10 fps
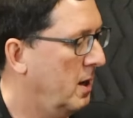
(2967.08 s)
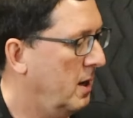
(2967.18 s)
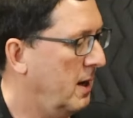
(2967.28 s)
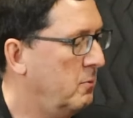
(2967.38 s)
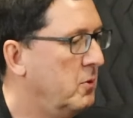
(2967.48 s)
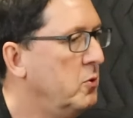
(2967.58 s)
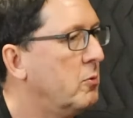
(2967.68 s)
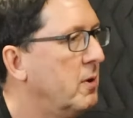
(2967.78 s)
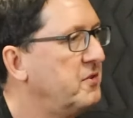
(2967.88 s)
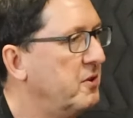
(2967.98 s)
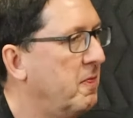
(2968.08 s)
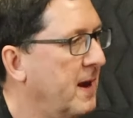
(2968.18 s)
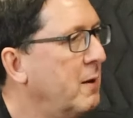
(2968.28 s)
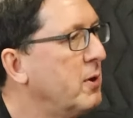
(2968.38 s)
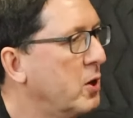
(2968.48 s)
And when you were a resident,
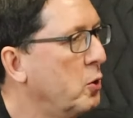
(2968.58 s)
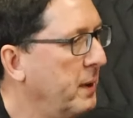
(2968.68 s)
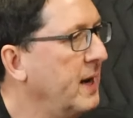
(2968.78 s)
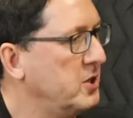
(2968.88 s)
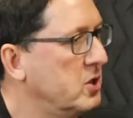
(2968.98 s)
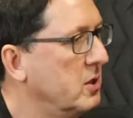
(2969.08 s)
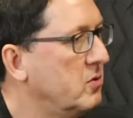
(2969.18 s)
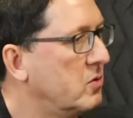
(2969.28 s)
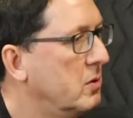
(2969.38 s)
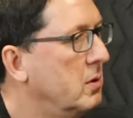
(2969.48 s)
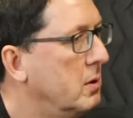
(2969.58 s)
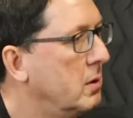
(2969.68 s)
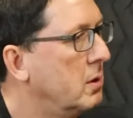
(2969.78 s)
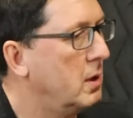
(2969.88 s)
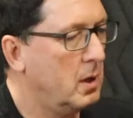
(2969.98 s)
they were your patients.
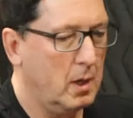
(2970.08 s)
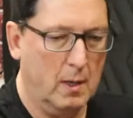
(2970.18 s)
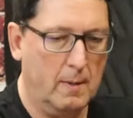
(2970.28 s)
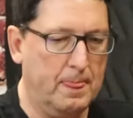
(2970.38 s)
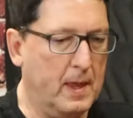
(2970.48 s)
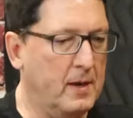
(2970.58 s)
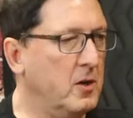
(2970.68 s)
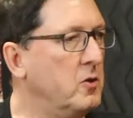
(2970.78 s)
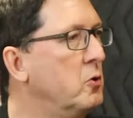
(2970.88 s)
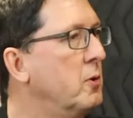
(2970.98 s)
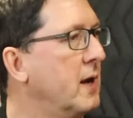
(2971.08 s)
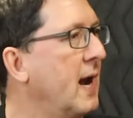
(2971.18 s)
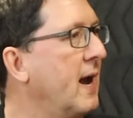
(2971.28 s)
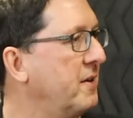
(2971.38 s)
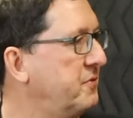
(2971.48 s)
Yes. And then you would
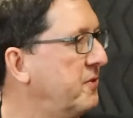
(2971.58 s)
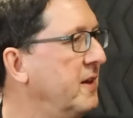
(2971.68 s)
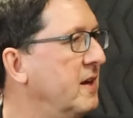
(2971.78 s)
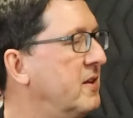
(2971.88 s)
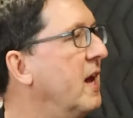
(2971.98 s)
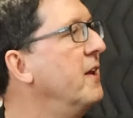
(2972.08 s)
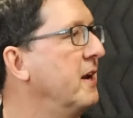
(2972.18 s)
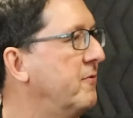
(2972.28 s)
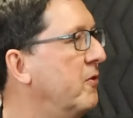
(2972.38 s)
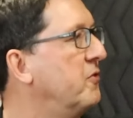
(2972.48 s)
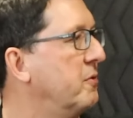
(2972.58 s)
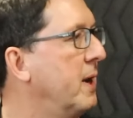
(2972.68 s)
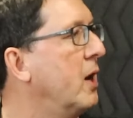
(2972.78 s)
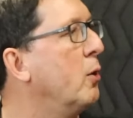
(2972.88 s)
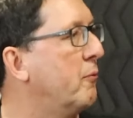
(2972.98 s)
ask the attending for some
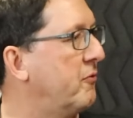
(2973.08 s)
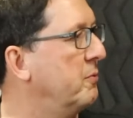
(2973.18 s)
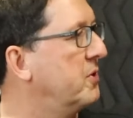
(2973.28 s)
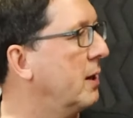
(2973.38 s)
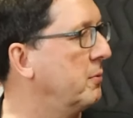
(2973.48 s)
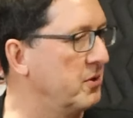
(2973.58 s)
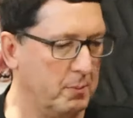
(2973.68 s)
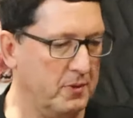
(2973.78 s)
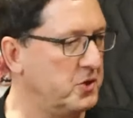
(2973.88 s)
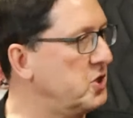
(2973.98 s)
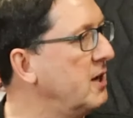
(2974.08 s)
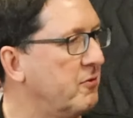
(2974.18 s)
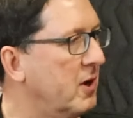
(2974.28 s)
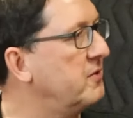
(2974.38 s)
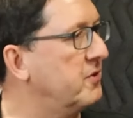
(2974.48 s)
help from time to time. But the chief
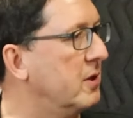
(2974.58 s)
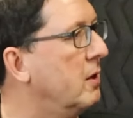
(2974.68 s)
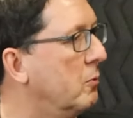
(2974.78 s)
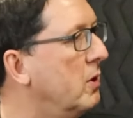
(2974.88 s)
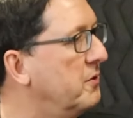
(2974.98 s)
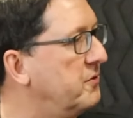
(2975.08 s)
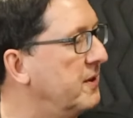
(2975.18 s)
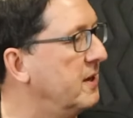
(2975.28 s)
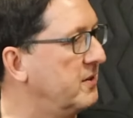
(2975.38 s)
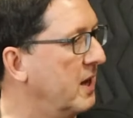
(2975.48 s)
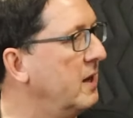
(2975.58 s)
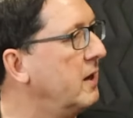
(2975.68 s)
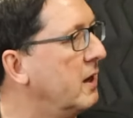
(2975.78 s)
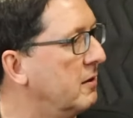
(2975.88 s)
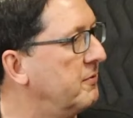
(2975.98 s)
resident was the
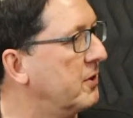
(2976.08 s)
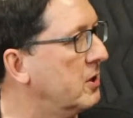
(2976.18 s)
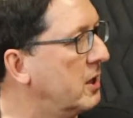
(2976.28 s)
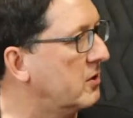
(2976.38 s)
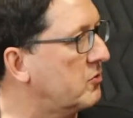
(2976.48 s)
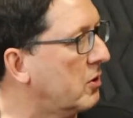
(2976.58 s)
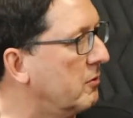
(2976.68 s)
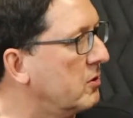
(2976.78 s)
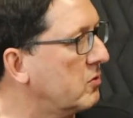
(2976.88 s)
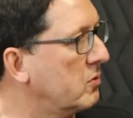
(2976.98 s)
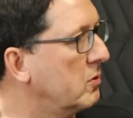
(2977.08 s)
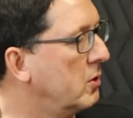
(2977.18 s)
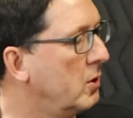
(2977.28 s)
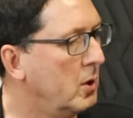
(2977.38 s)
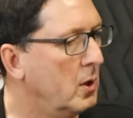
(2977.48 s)
attending of the clinic service. Correct, yeah.